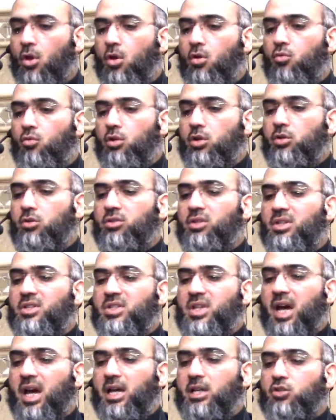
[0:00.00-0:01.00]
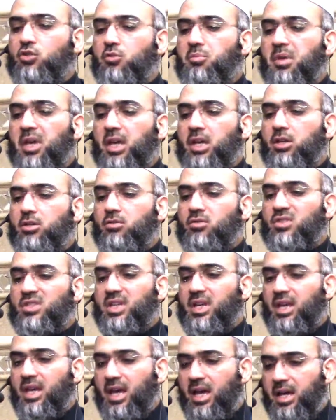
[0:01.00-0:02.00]
When you decide to pay your
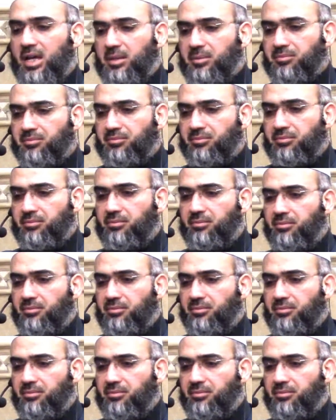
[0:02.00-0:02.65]
zakat,